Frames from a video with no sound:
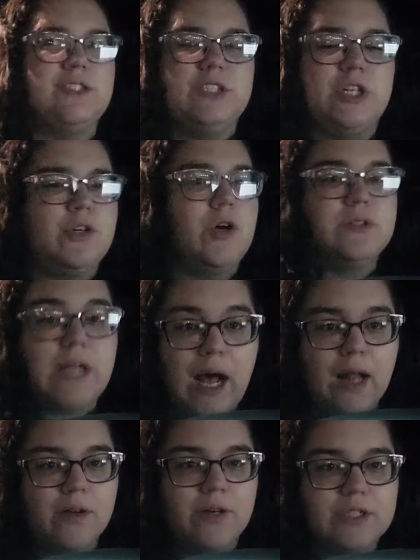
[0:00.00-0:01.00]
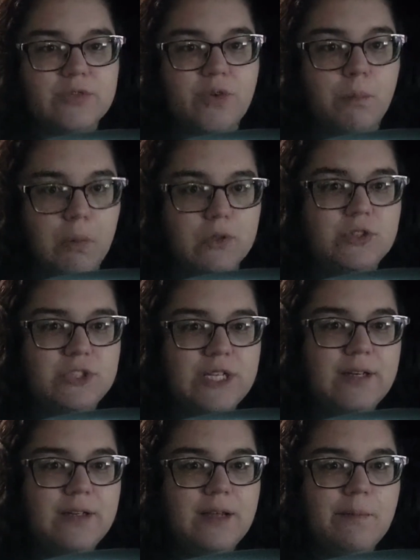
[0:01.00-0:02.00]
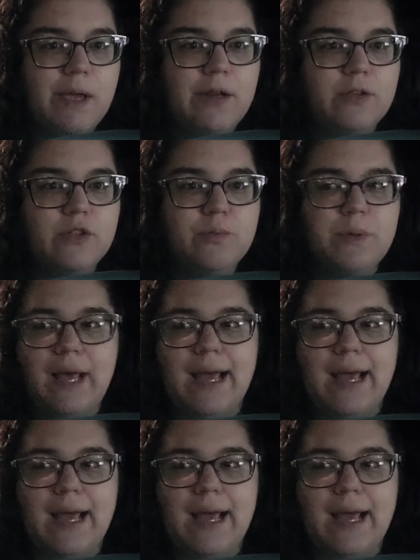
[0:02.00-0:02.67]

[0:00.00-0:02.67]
zero tolerance for bullshit in my group.